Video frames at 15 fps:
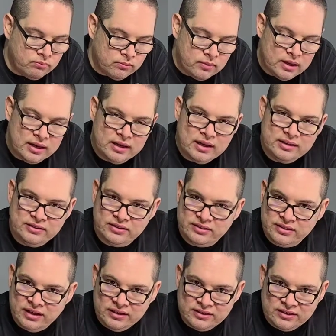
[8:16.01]
man, I just
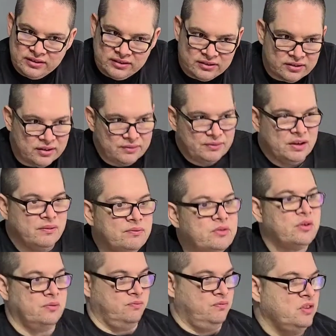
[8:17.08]
tasted this stuff and I
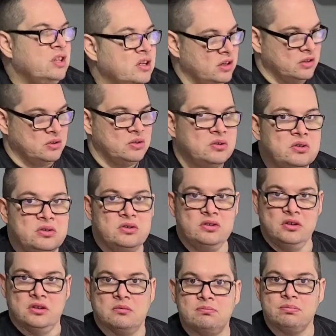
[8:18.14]
start feeling good
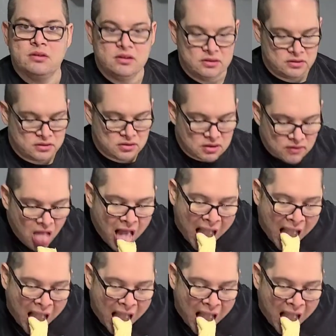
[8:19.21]
and the blood starts.